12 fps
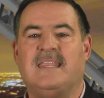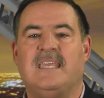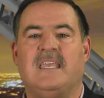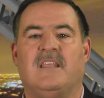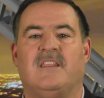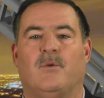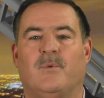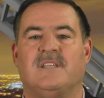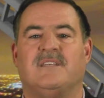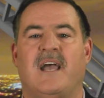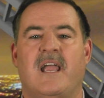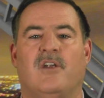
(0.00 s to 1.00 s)
think that
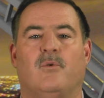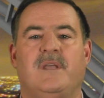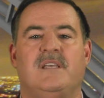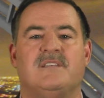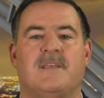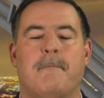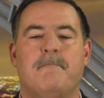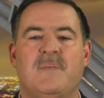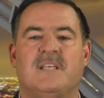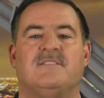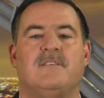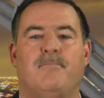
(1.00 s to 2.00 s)
retirees
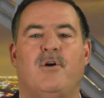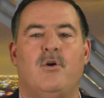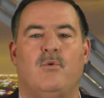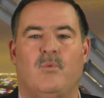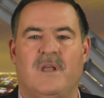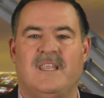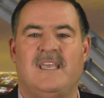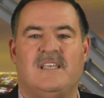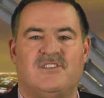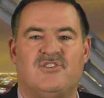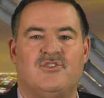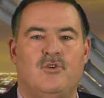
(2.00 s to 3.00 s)
miss the boat when they
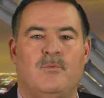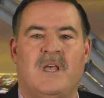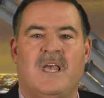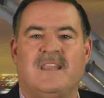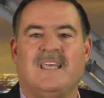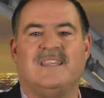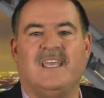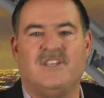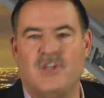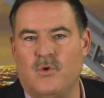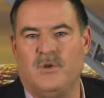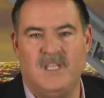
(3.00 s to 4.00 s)
assume that they
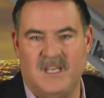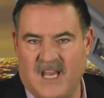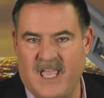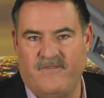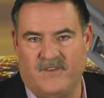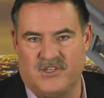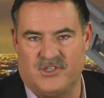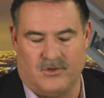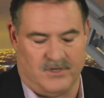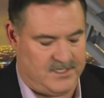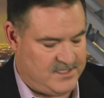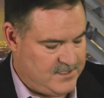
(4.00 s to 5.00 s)
don't need life
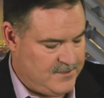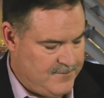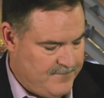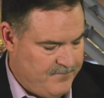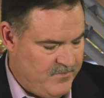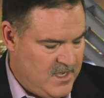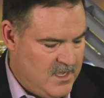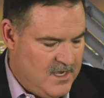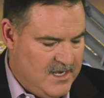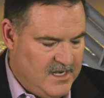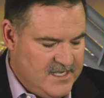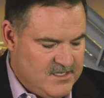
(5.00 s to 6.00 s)
insurance.
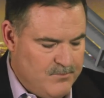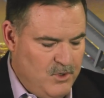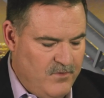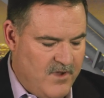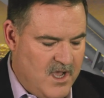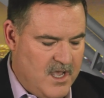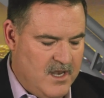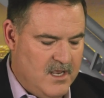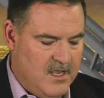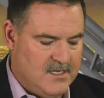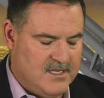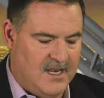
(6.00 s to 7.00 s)
Now let's move on
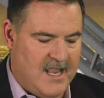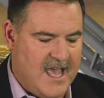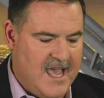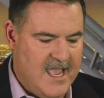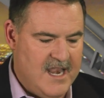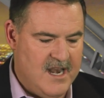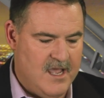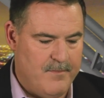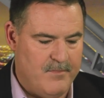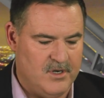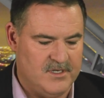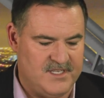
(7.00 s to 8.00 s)
to lie number